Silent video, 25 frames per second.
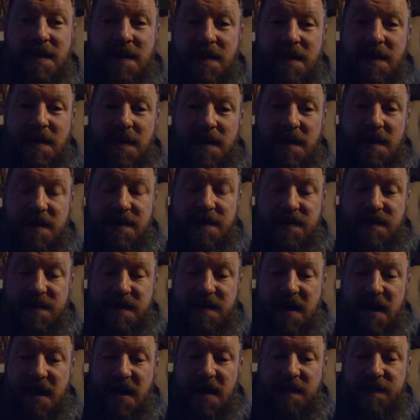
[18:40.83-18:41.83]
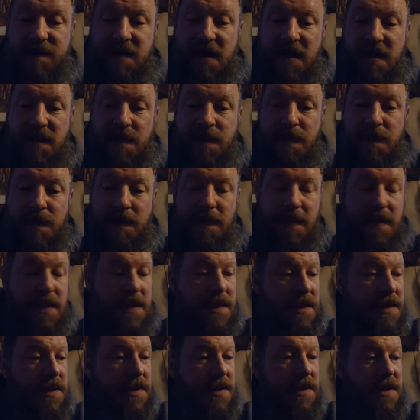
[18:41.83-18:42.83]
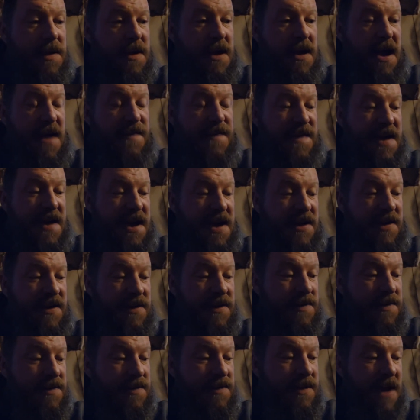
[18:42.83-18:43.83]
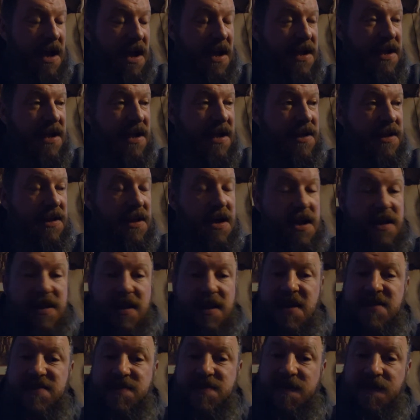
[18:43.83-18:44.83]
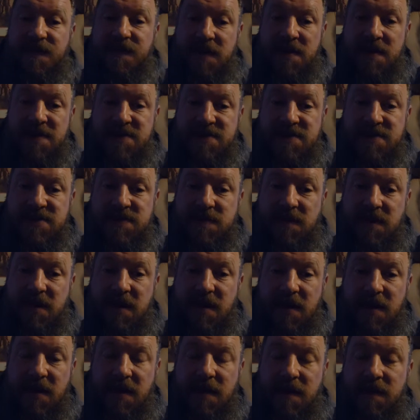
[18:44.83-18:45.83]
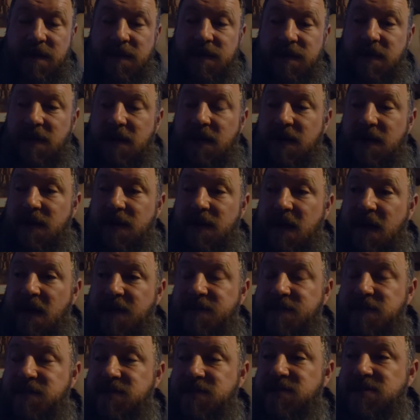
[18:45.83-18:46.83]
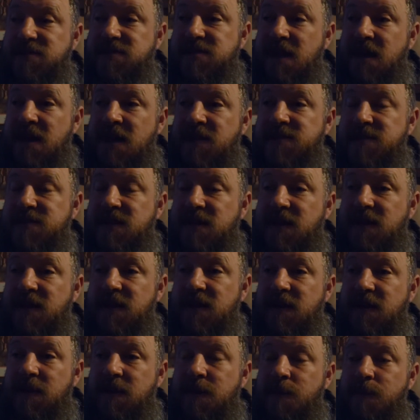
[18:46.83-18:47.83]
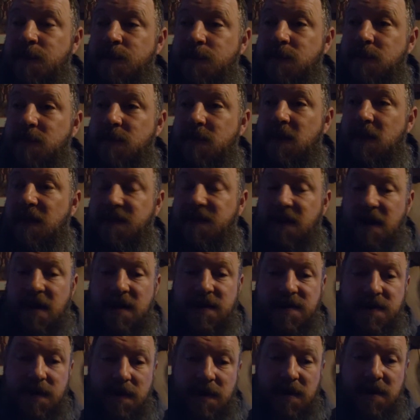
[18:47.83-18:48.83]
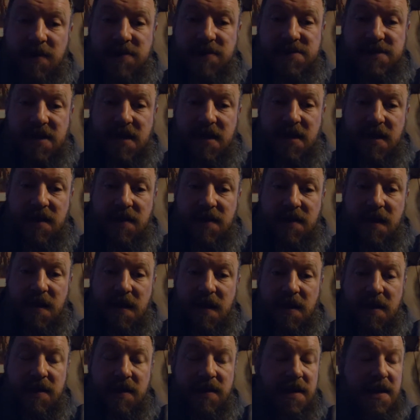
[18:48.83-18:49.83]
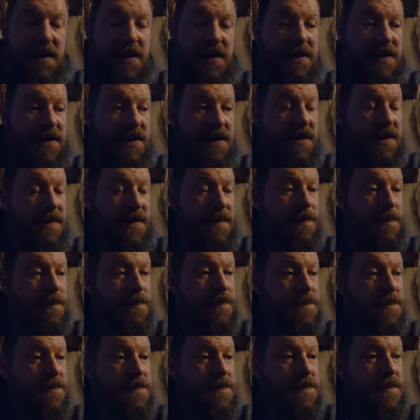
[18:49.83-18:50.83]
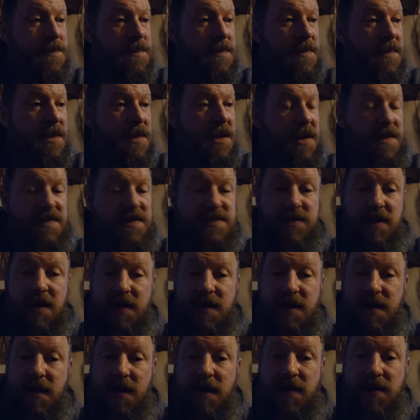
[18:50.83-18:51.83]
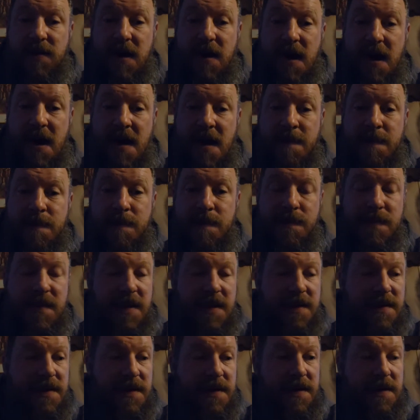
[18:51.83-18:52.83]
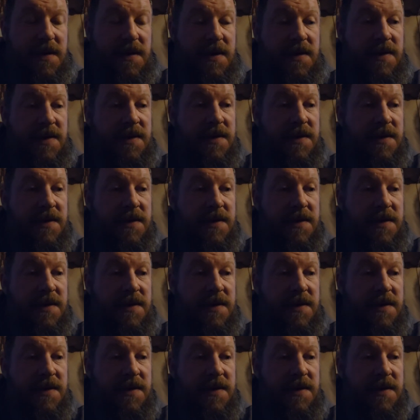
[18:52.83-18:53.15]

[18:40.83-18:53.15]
they're tough. I find I get a lot less refusals when I use natural sets, like a territorial set, I'd call it. Like I use a lot of dog crap and urine.